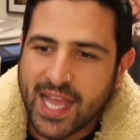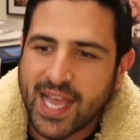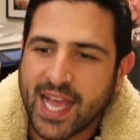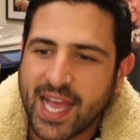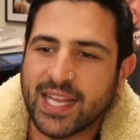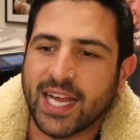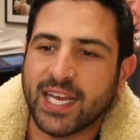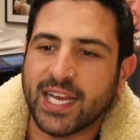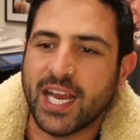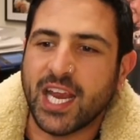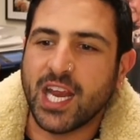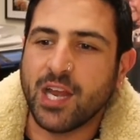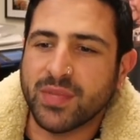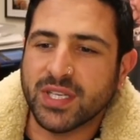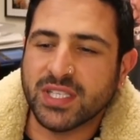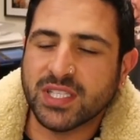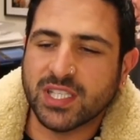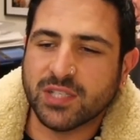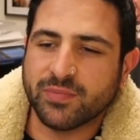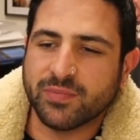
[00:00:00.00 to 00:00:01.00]
and that
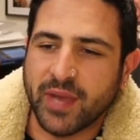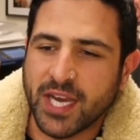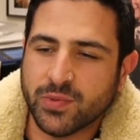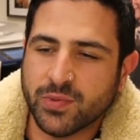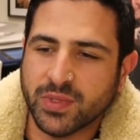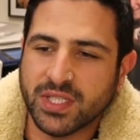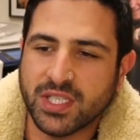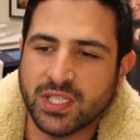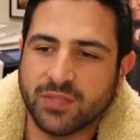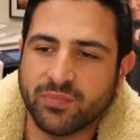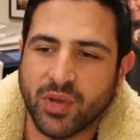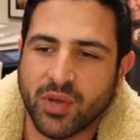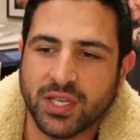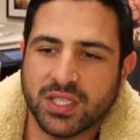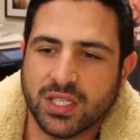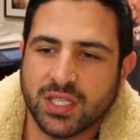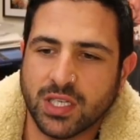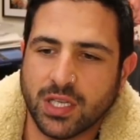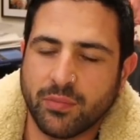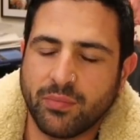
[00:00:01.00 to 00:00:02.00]
Hinman's speech was his
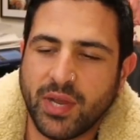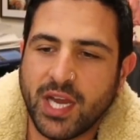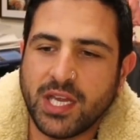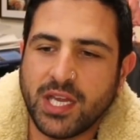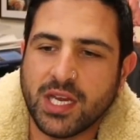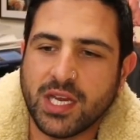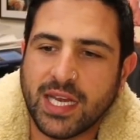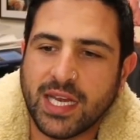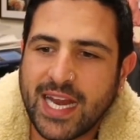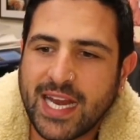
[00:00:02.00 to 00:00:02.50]
personal opinion.